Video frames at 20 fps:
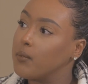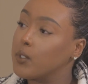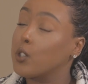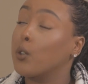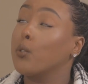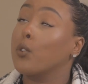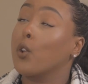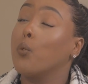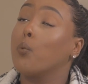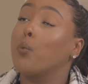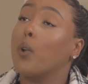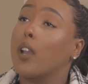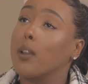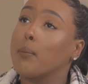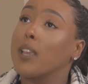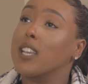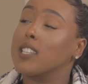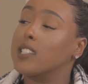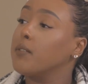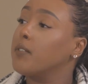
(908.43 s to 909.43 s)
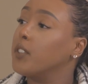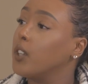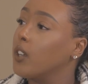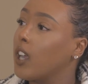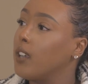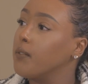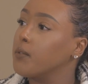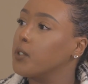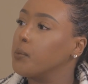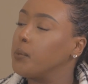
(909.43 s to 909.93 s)
don't know what makes them feel
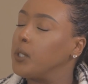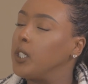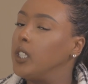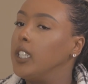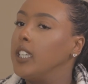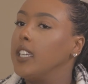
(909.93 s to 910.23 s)
comfortable.